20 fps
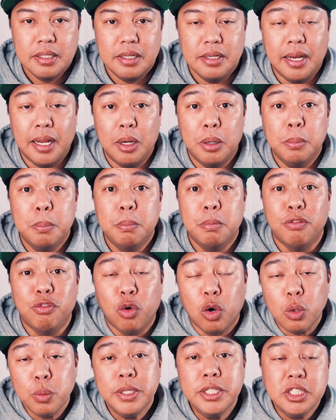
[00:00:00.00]
Now,
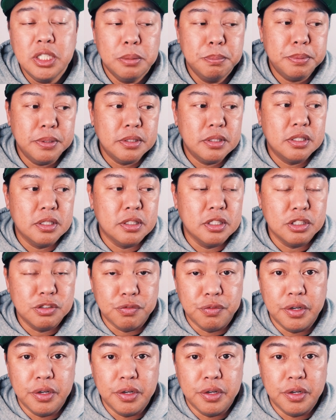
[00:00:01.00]
before we jump into this